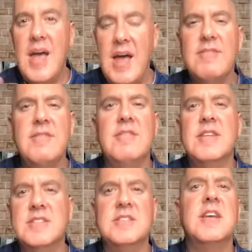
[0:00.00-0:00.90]

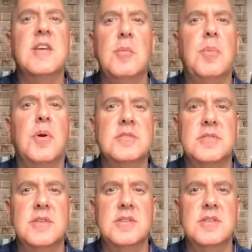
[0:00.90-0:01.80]
Every single
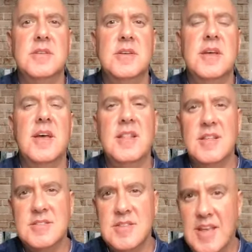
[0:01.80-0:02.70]
person. And
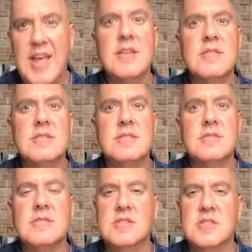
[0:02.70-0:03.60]
let's, again,
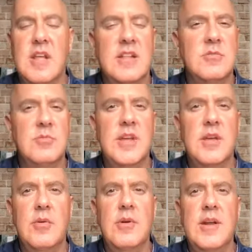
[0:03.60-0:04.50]
it's not to
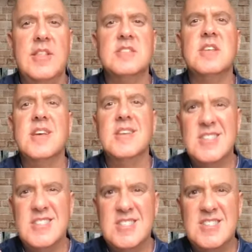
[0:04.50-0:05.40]
reiterate this,
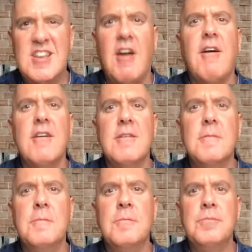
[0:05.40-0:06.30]
start
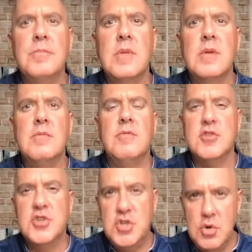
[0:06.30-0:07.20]

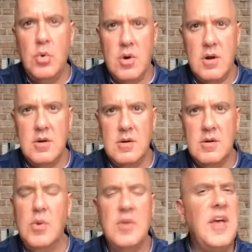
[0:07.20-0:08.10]
for sure
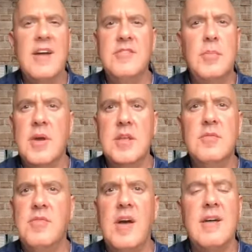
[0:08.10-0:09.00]
with everybody
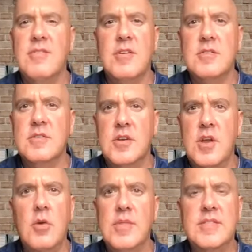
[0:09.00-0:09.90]
you've ever
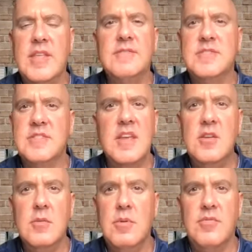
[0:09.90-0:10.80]
known that they've
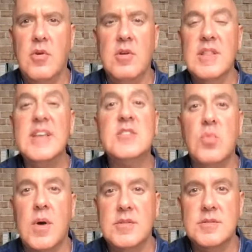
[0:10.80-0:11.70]
seen you before at least
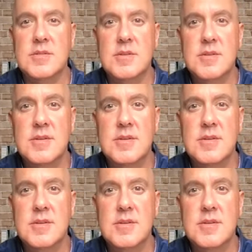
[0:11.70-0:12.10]
once.